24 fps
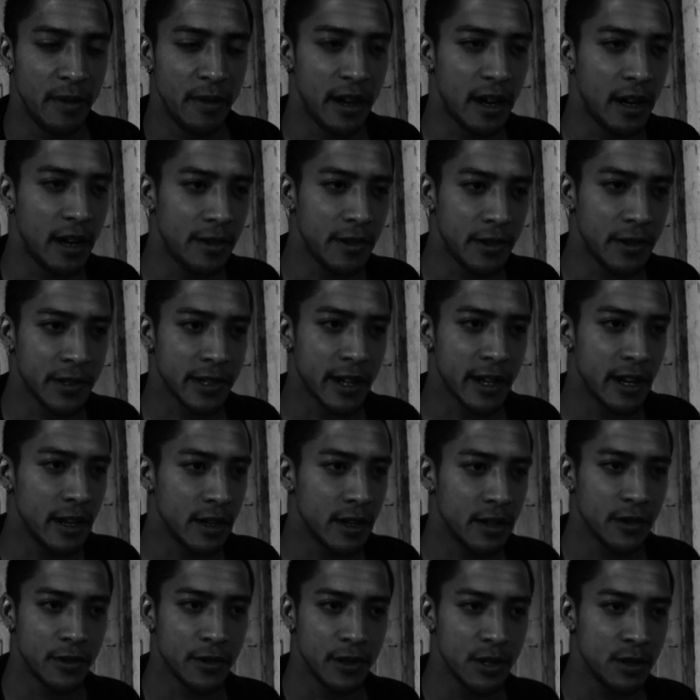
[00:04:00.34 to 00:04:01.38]
been on those kind
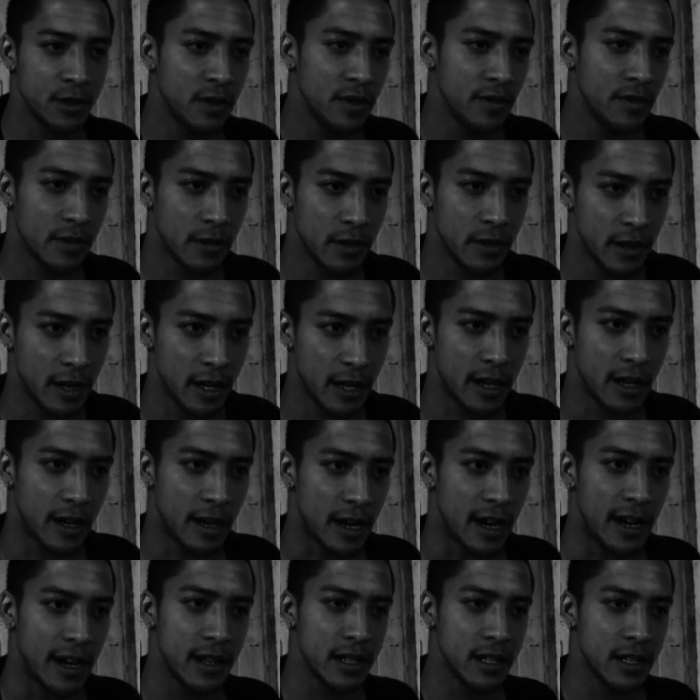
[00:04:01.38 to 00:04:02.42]
of tours before, and
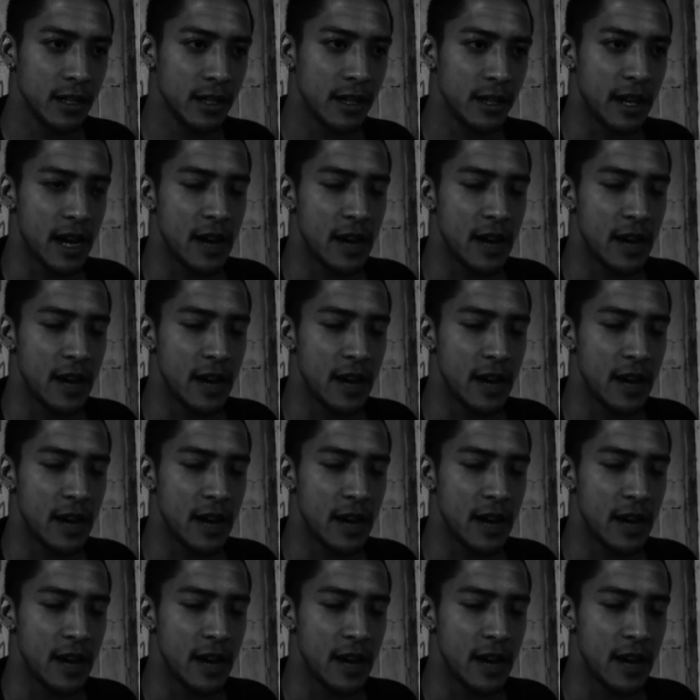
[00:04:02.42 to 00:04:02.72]
honestly,